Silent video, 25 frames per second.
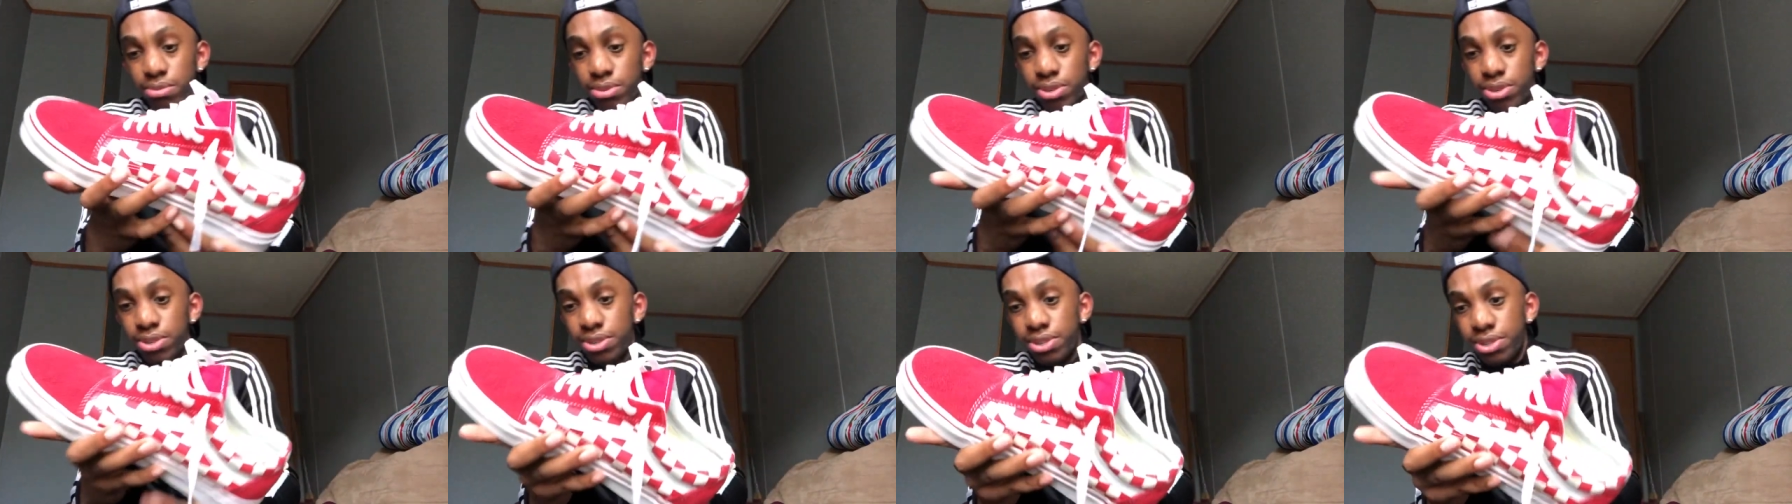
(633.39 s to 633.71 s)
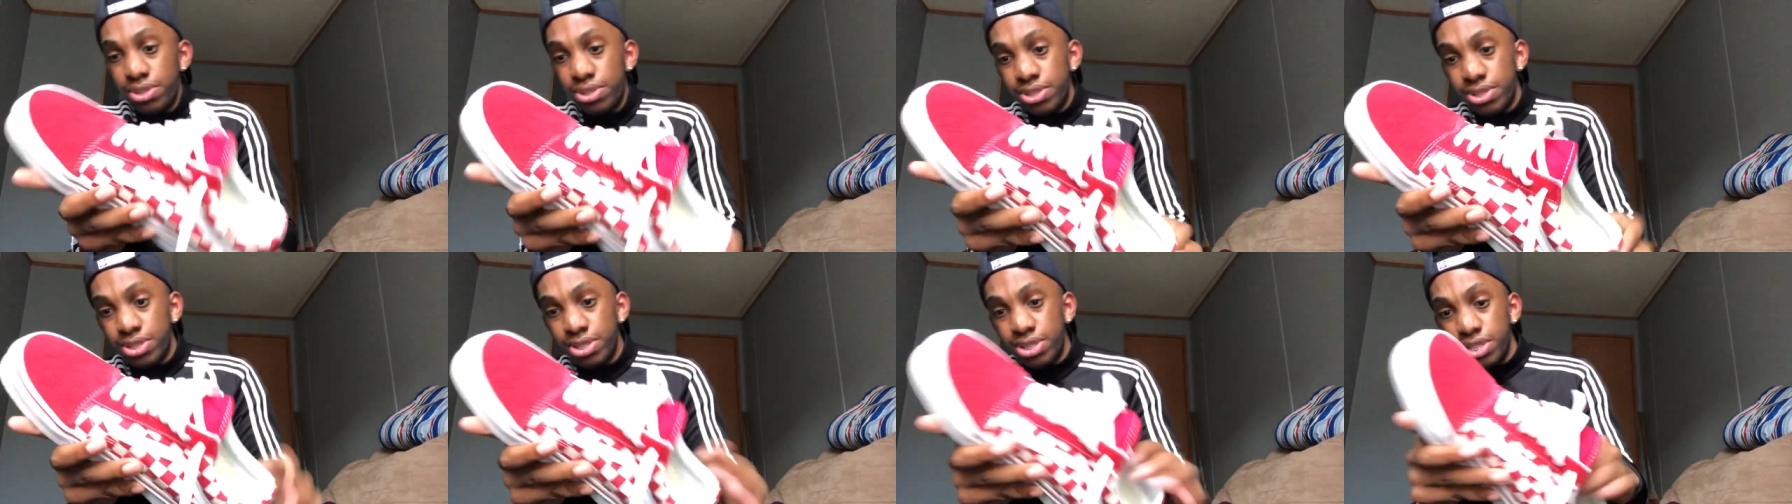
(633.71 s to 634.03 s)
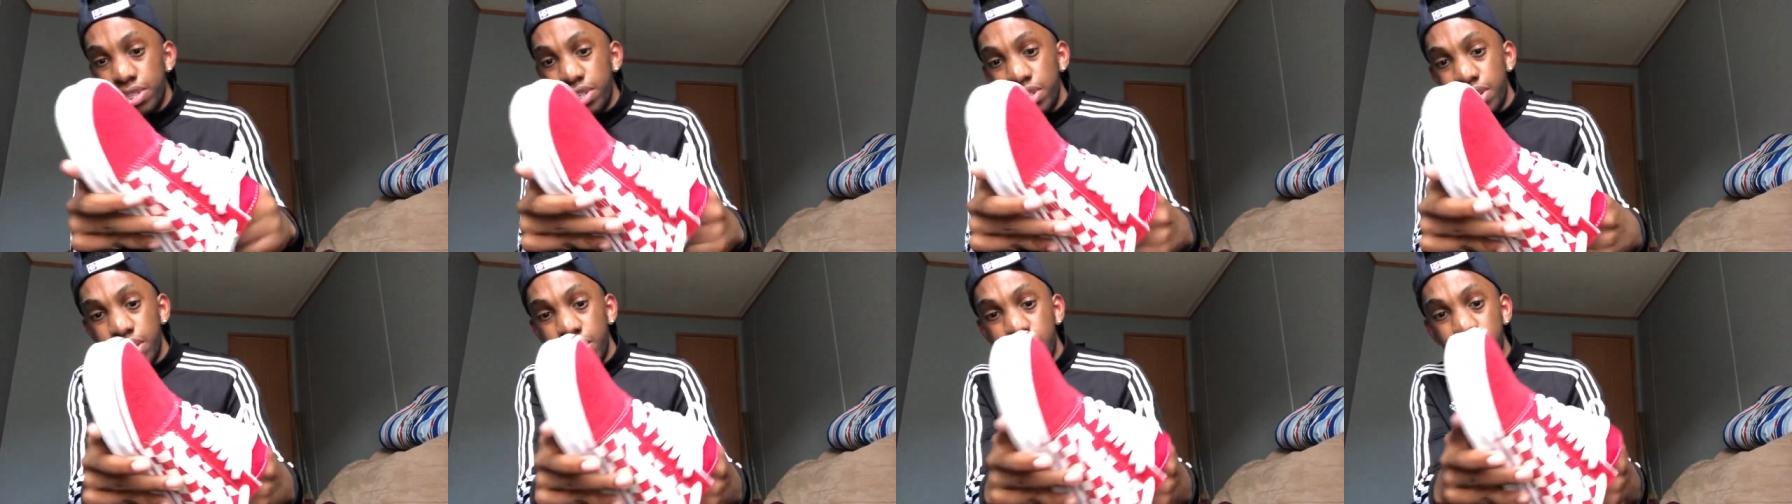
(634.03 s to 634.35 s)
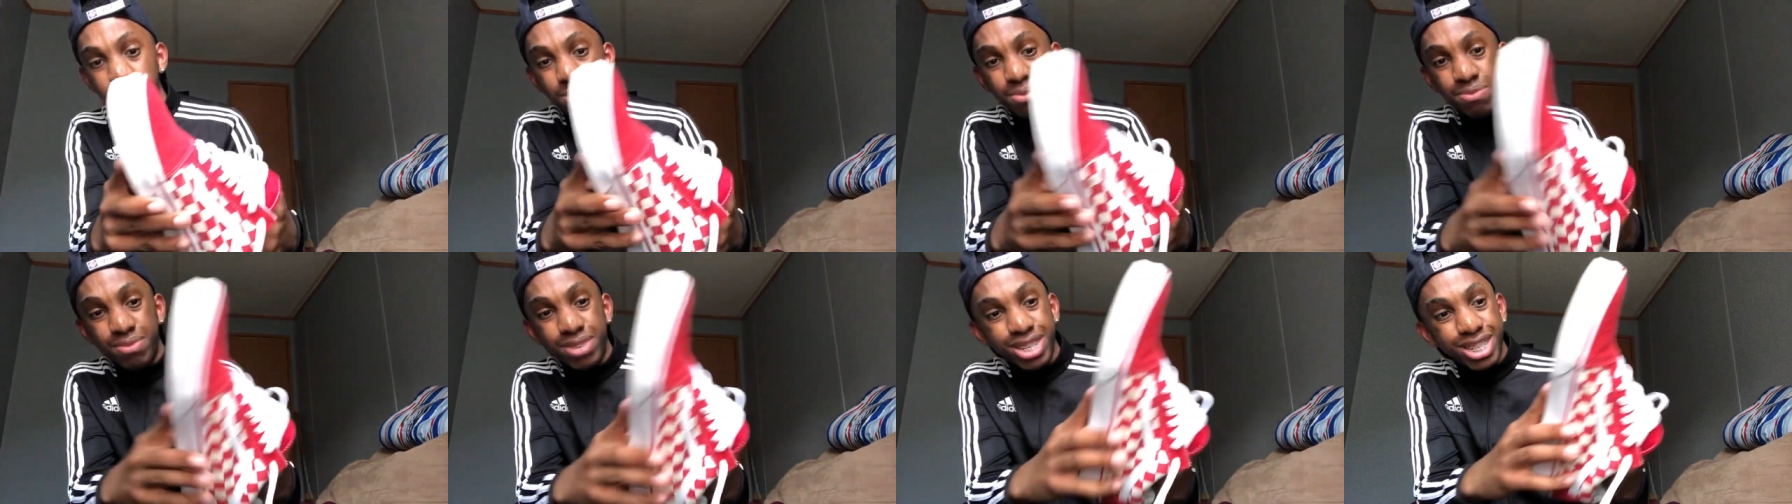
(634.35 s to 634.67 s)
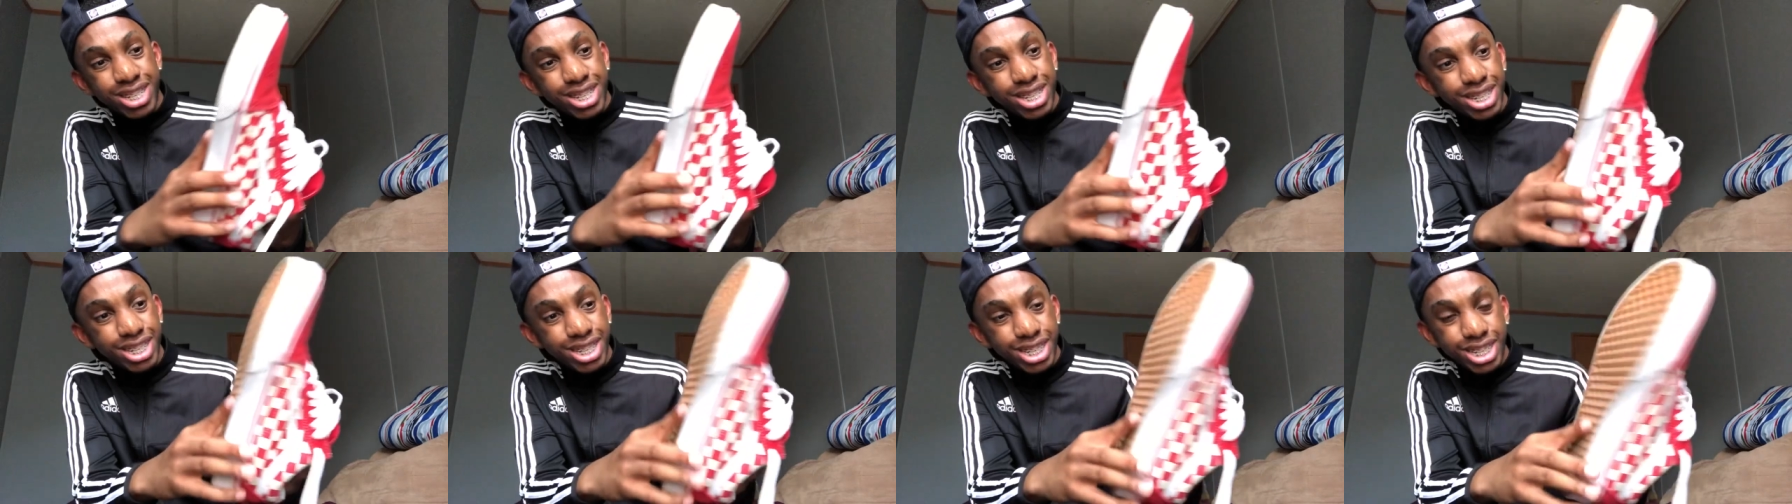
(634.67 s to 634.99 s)
bro. Oh
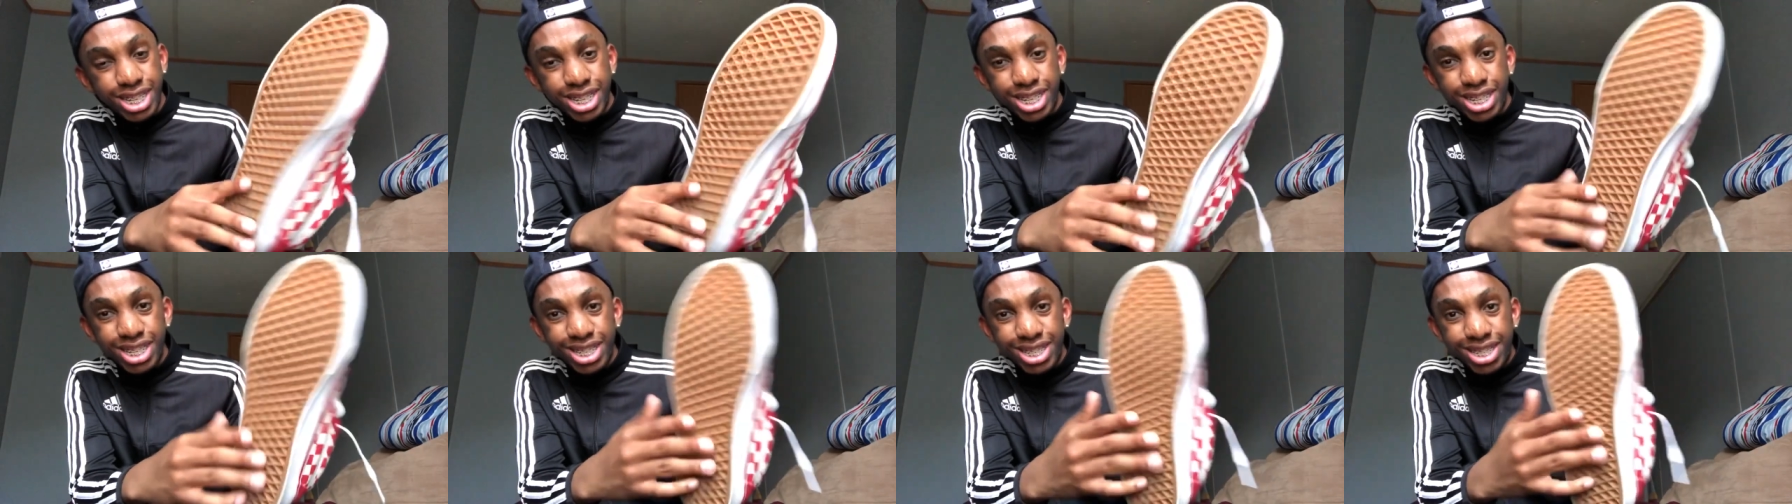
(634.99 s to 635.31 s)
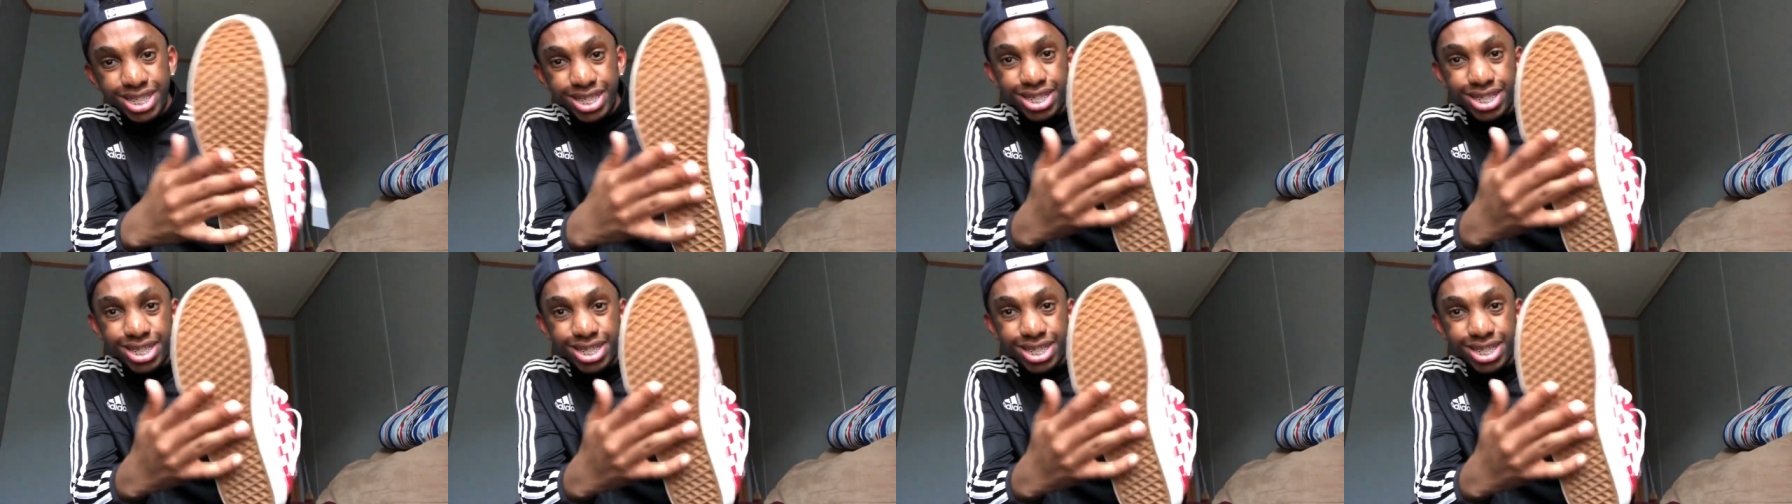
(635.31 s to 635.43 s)
my god.